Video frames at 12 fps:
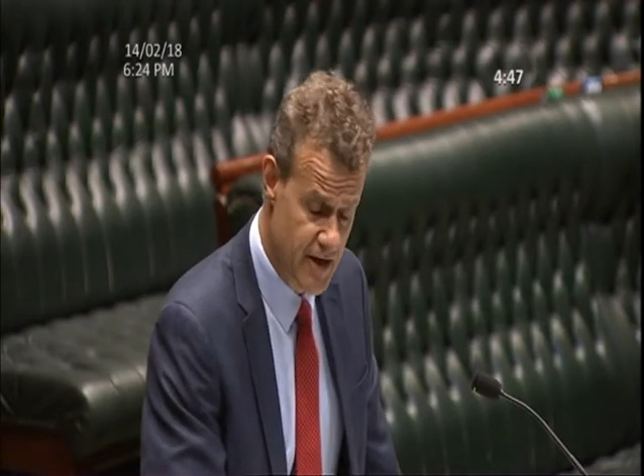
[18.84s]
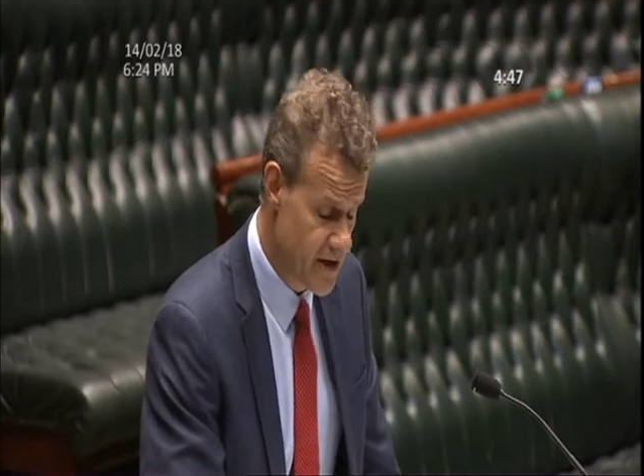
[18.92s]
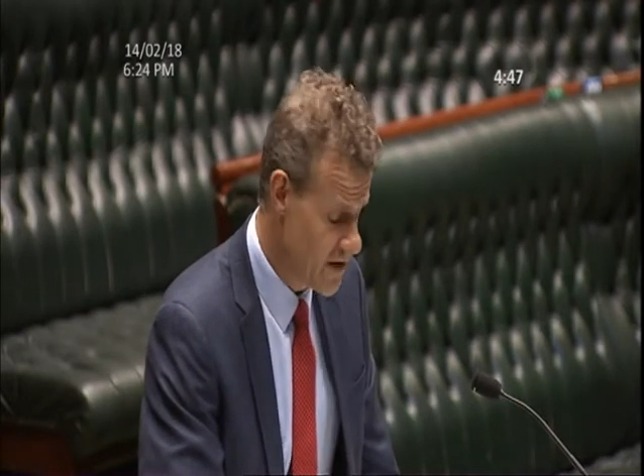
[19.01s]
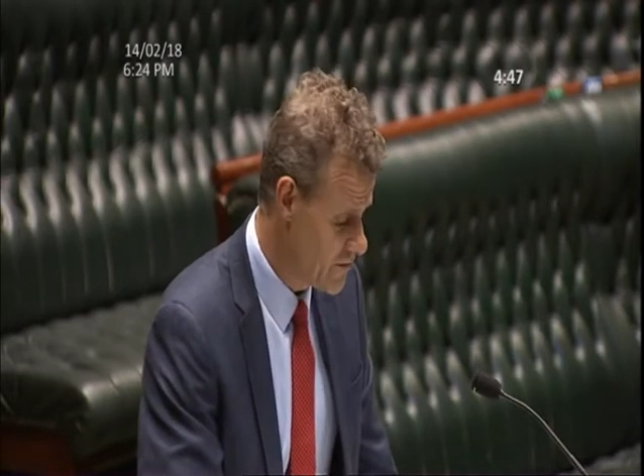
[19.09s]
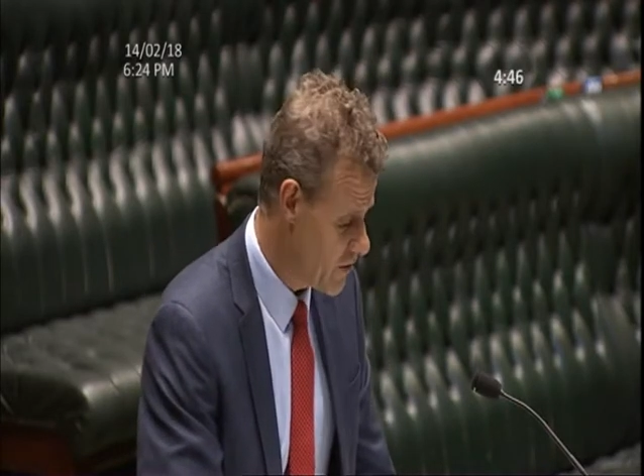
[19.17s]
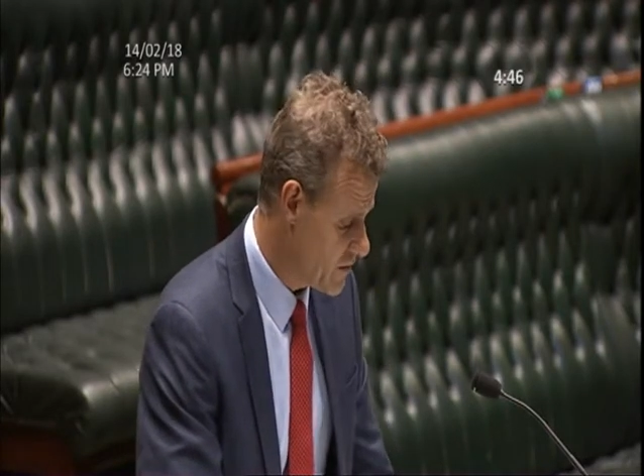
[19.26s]

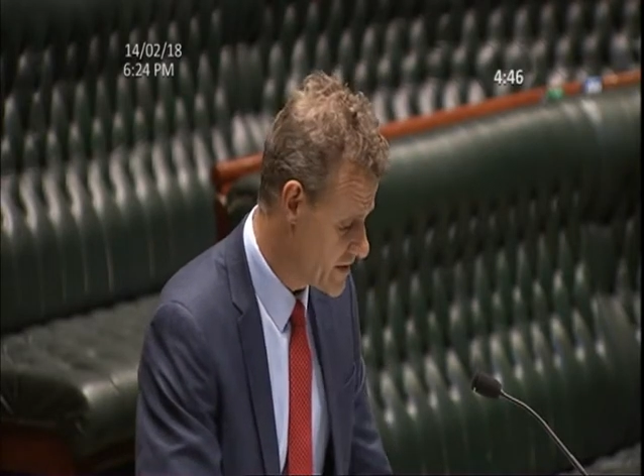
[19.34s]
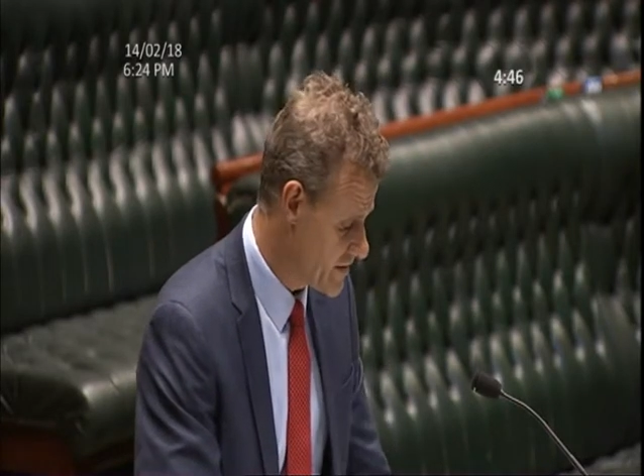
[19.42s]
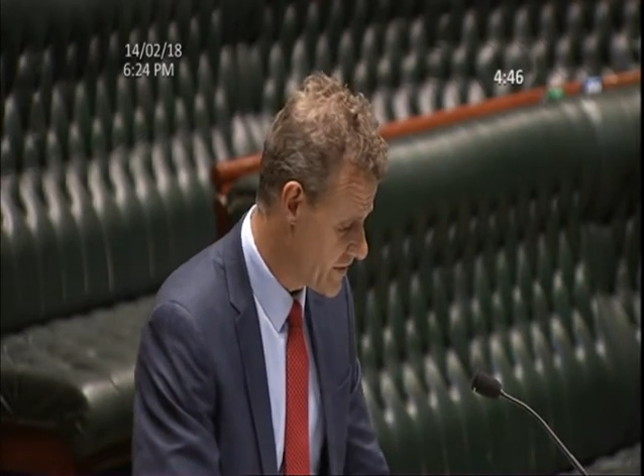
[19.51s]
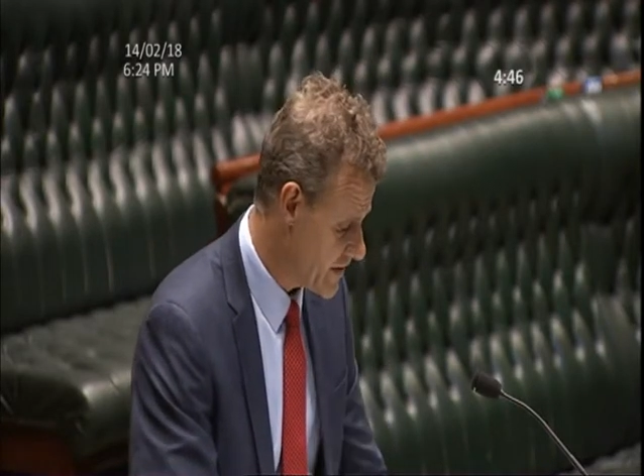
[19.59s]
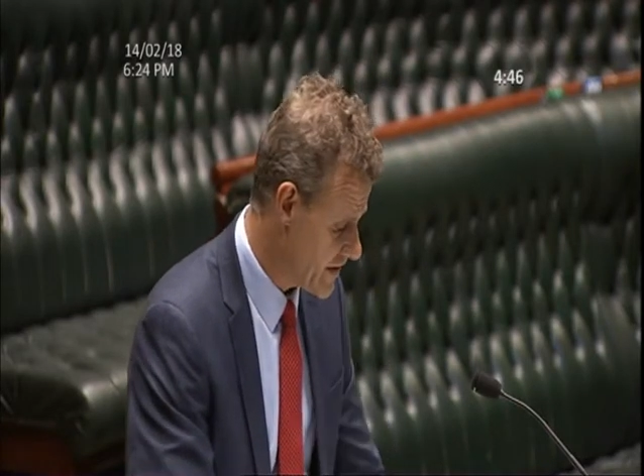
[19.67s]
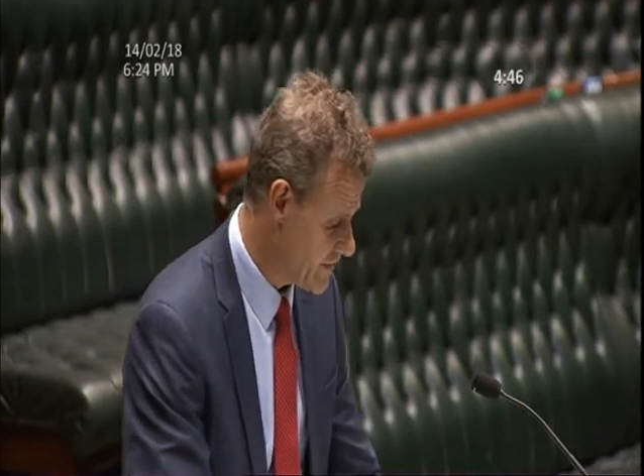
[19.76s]
of what was a
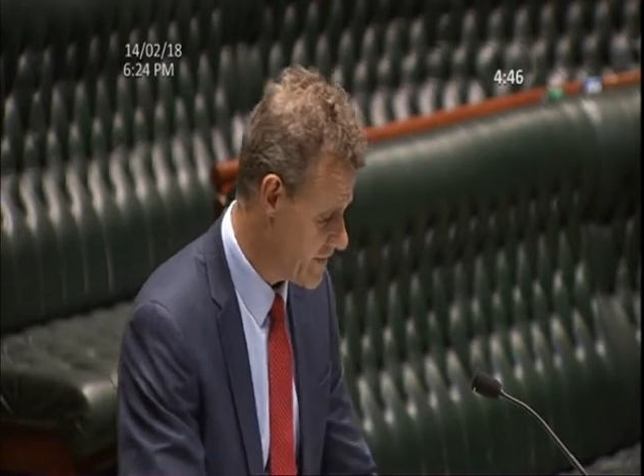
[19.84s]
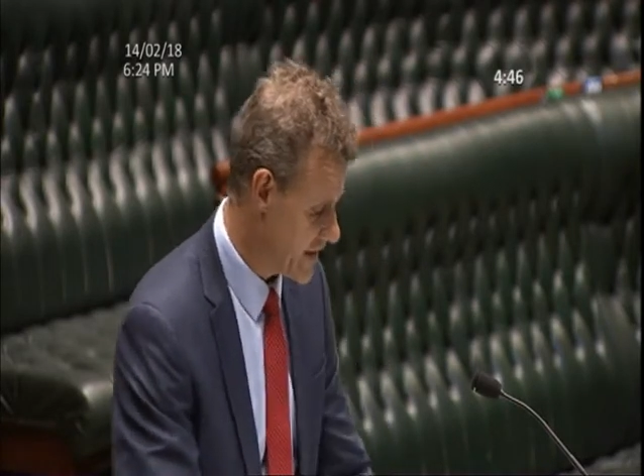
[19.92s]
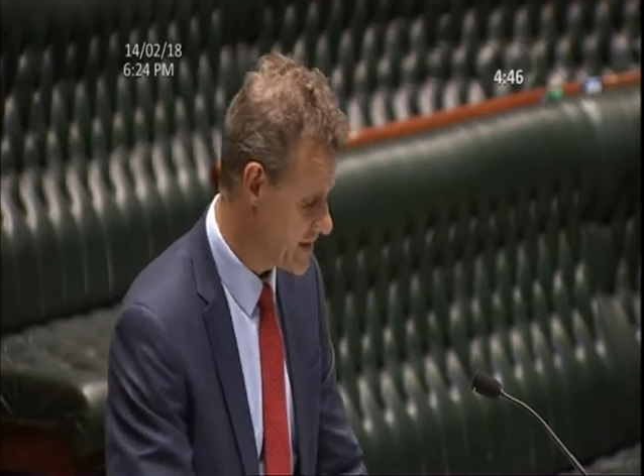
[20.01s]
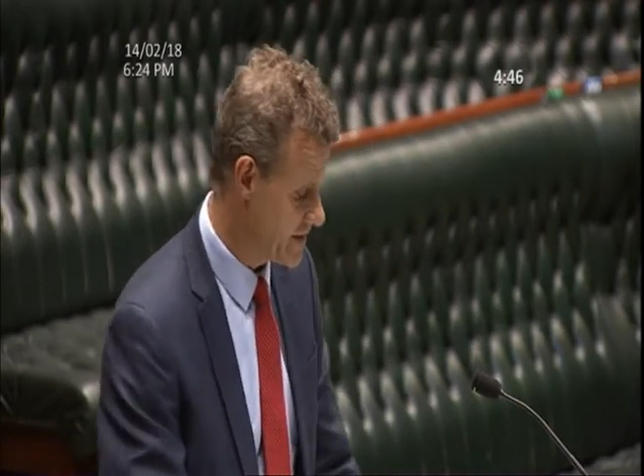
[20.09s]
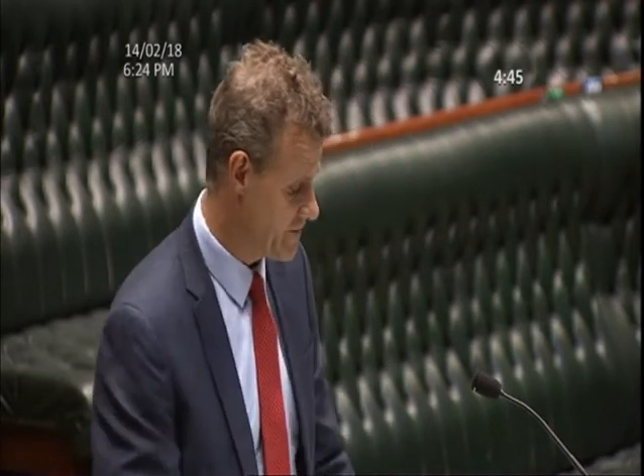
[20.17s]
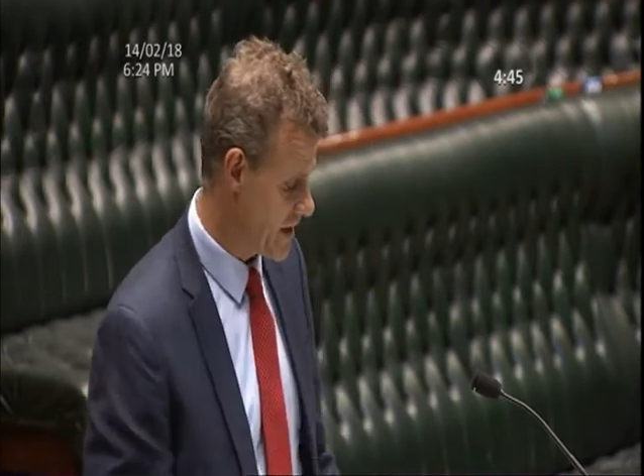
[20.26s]
very
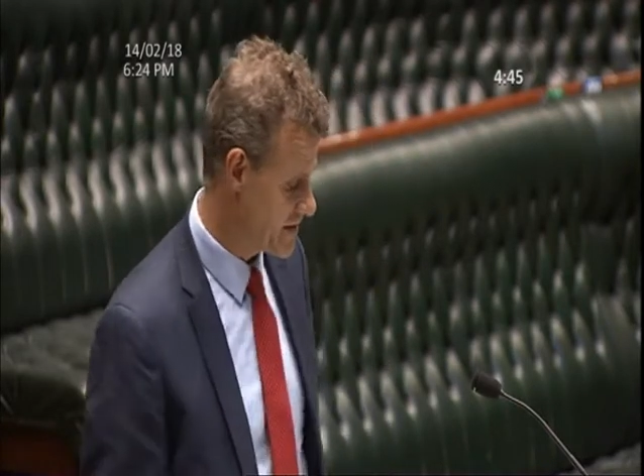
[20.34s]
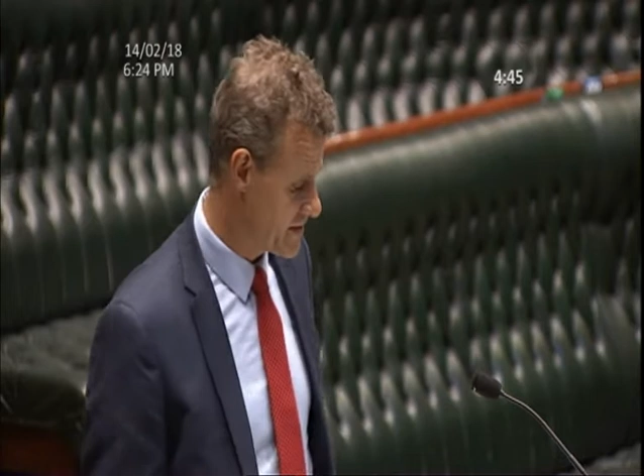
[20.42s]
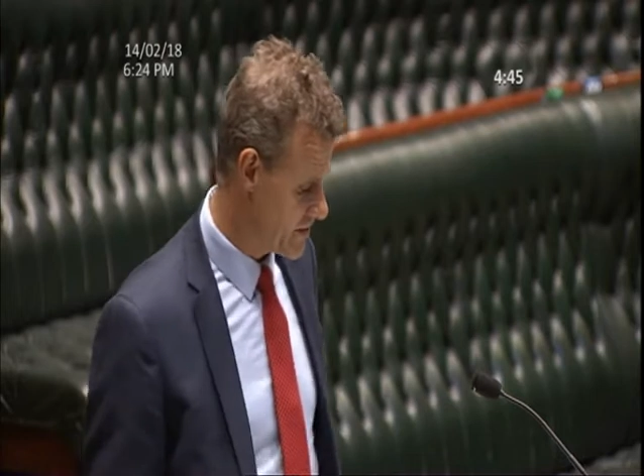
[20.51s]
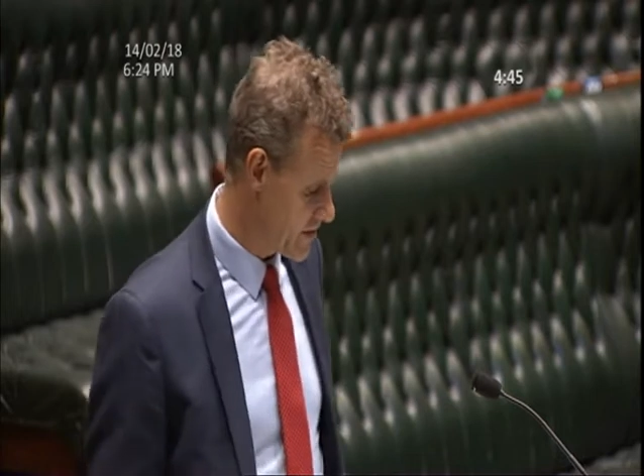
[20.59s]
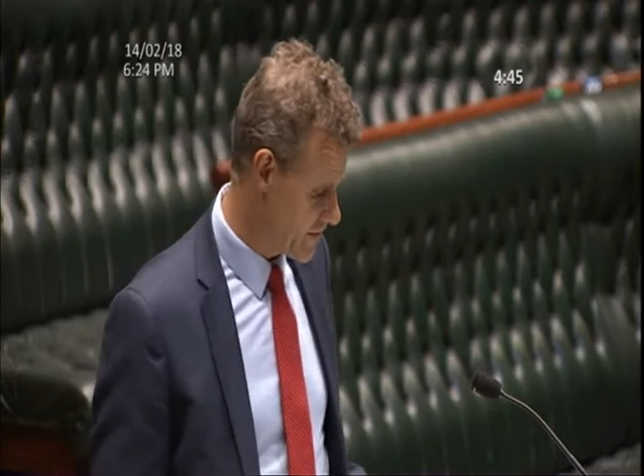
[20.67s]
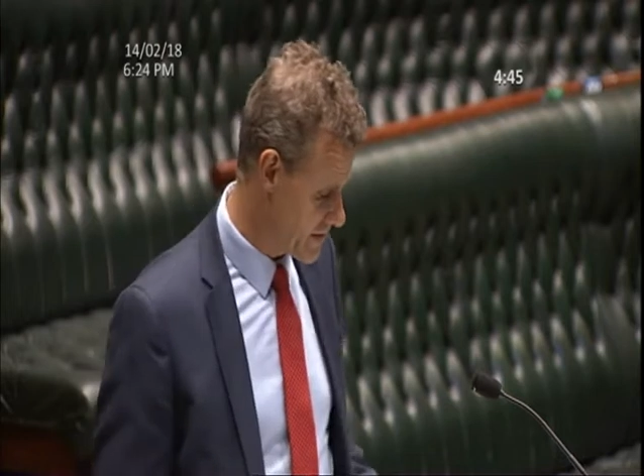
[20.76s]
effective bus
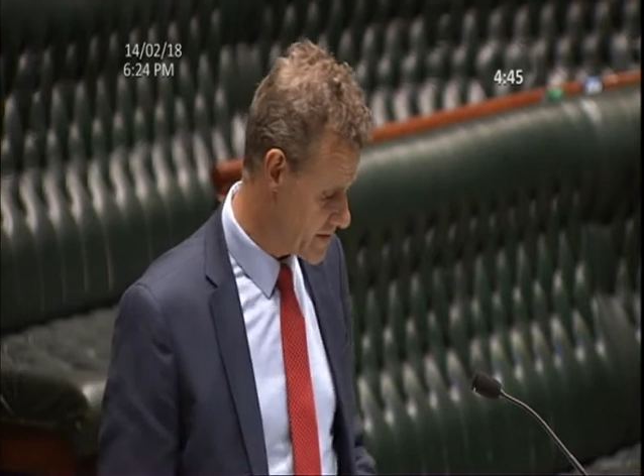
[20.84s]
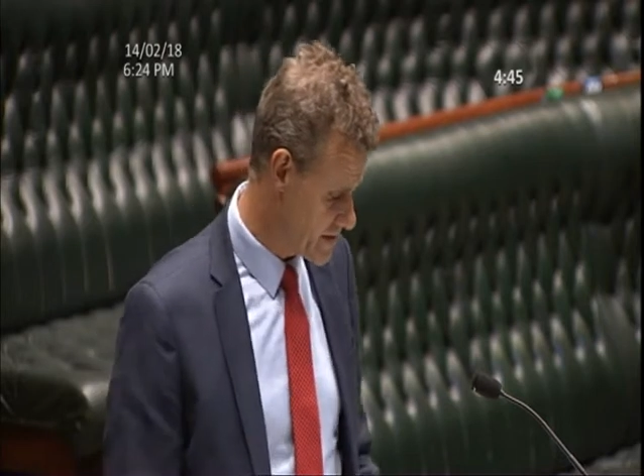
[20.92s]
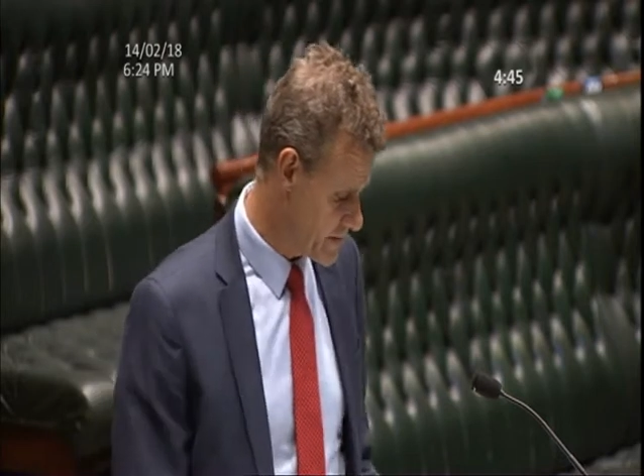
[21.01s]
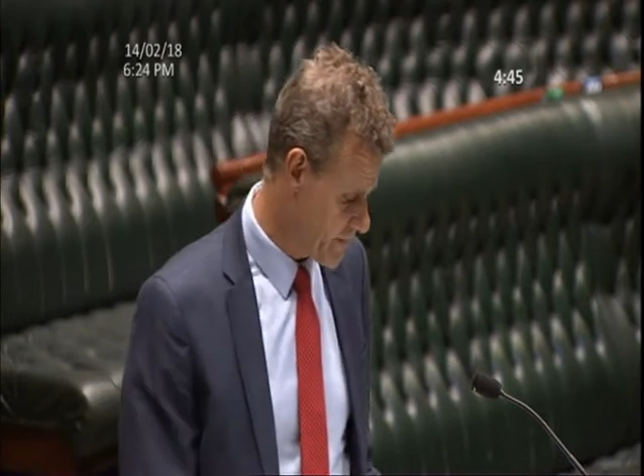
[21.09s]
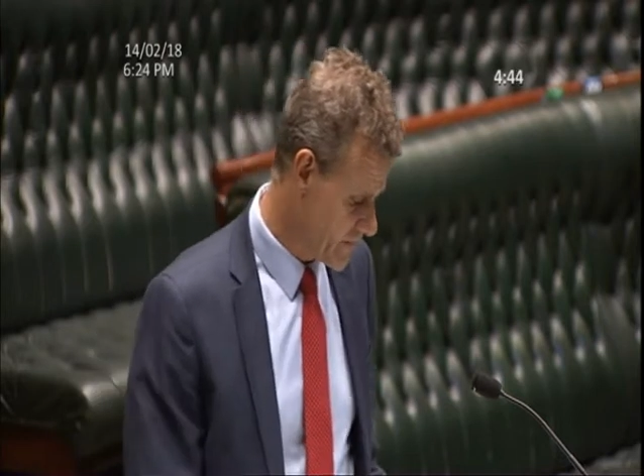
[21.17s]
service.